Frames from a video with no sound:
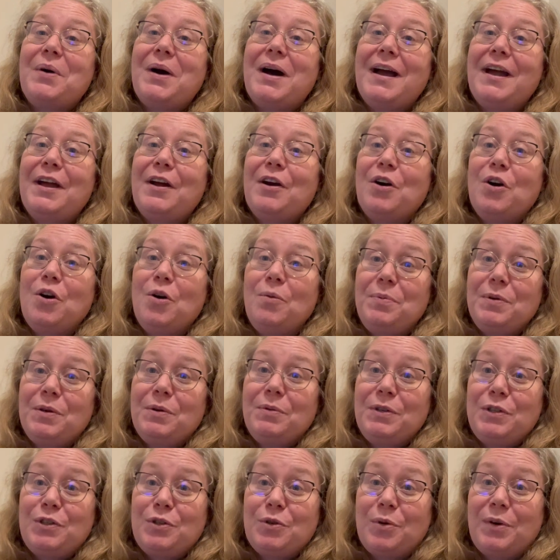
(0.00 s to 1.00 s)
I hope you
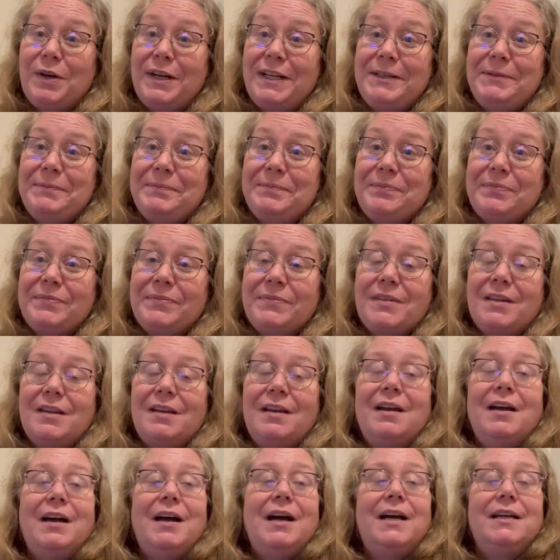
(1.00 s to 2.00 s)
enjoy.
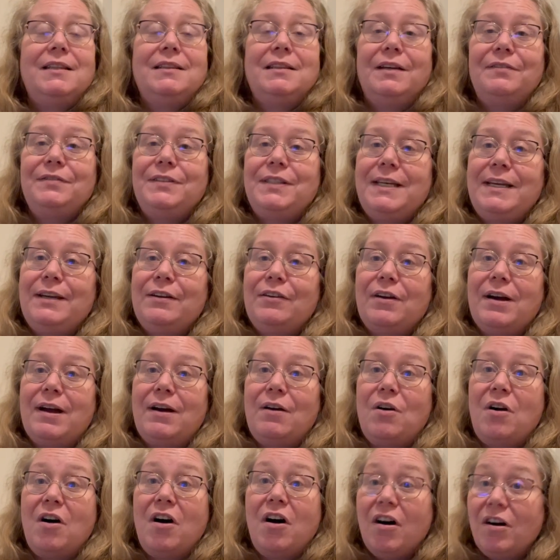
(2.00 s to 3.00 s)
I'd love to hear
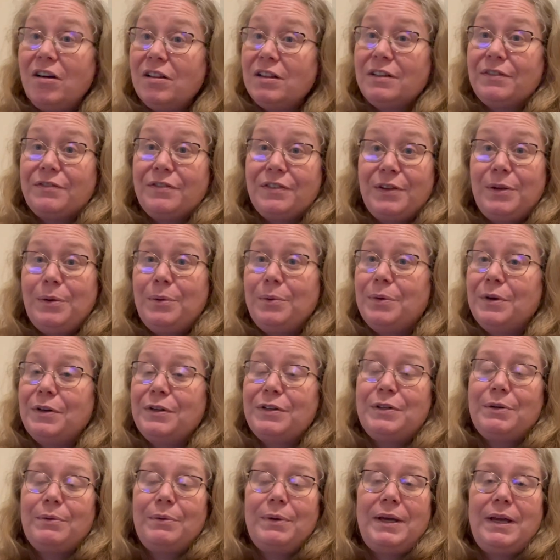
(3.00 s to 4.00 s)
how all of you are
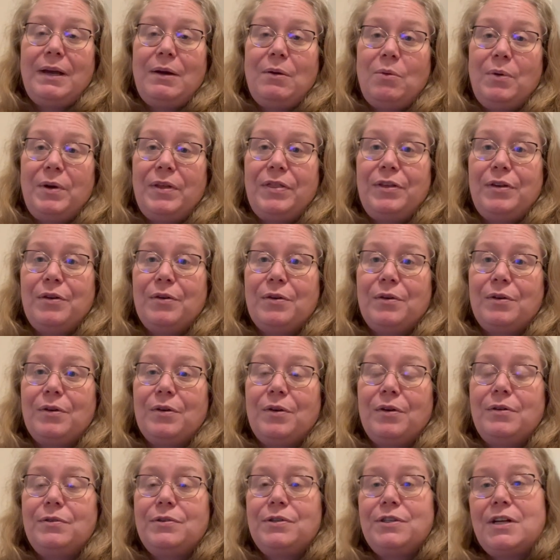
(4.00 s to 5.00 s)
doing with your
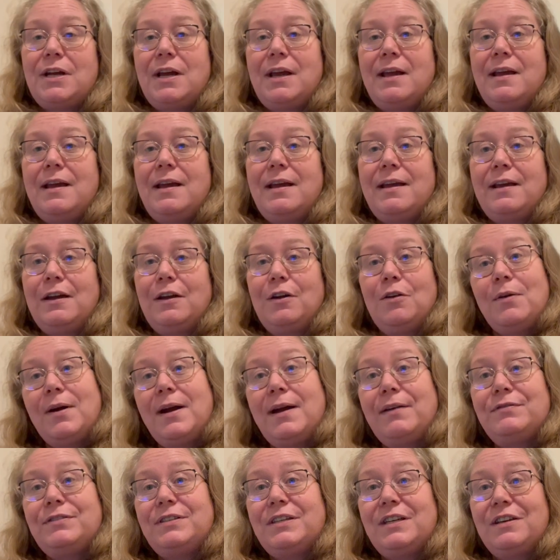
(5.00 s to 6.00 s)
crocheting and
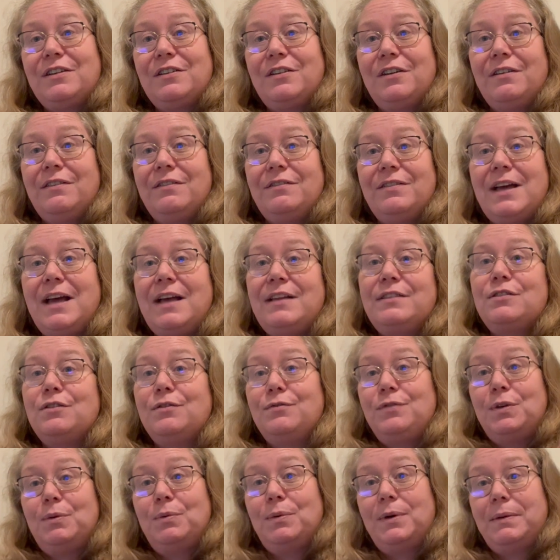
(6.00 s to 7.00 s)
crafting and all of that. So
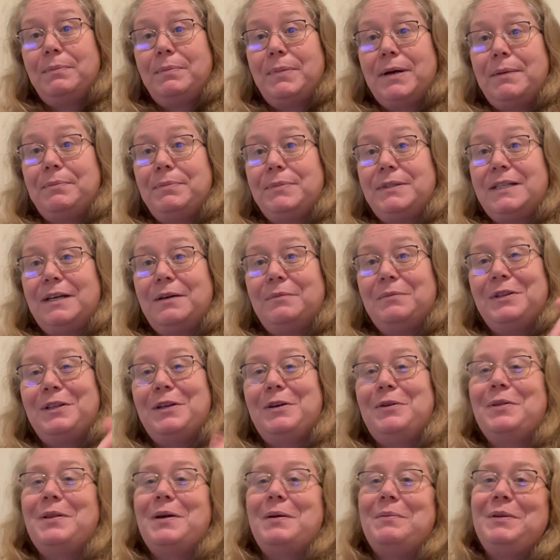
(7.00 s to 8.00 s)
if you want to pop down
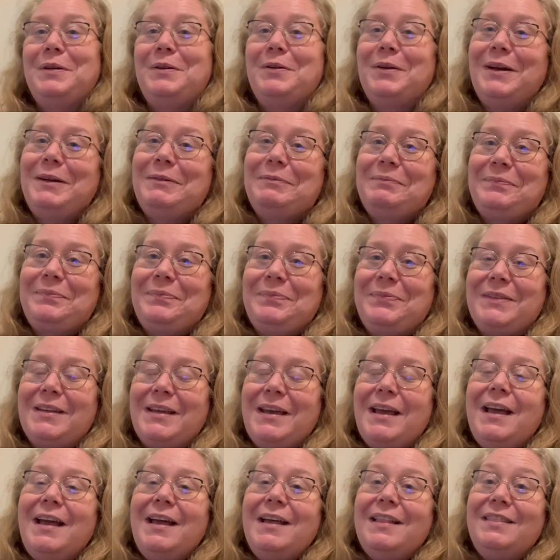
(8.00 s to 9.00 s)
below, that'd be great.
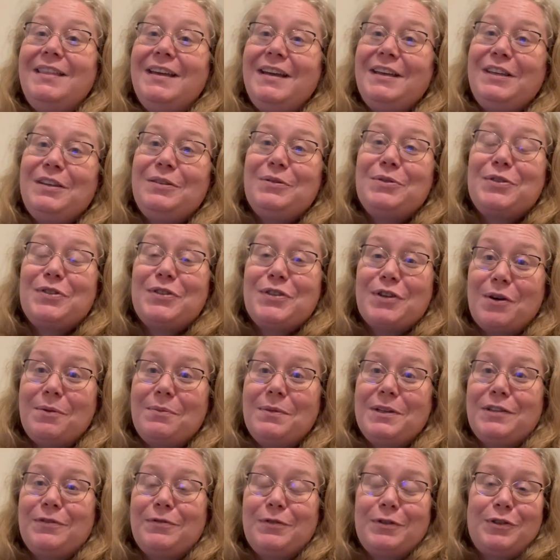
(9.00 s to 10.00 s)
Thank you so
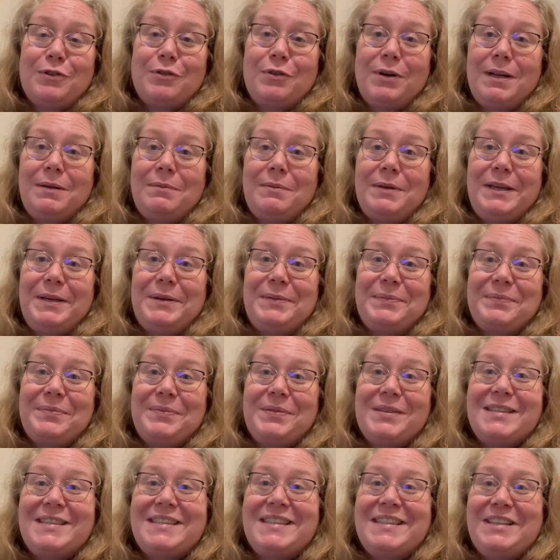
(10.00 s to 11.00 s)
much for joining me.
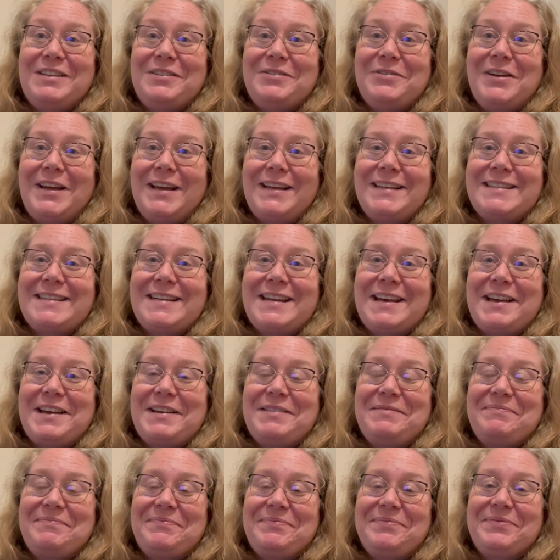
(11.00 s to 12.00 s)
See you next
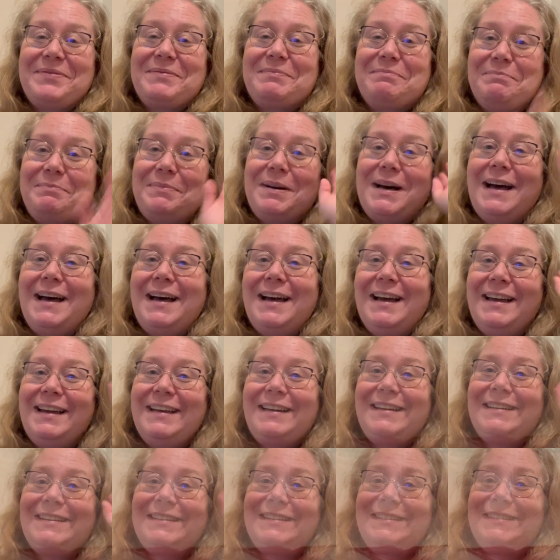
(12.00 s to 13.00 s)
time.
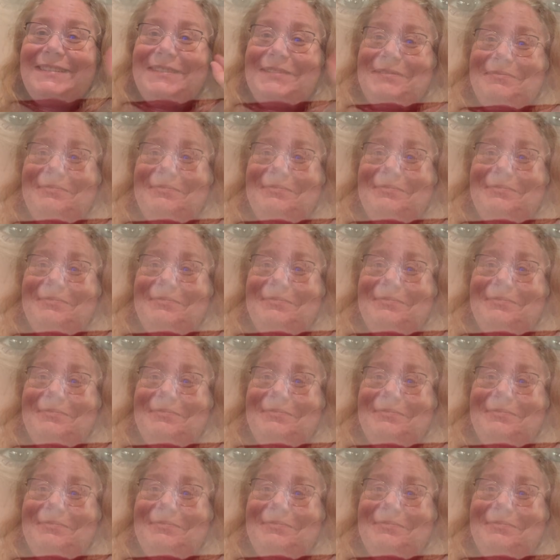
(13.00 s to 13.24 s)
Bye.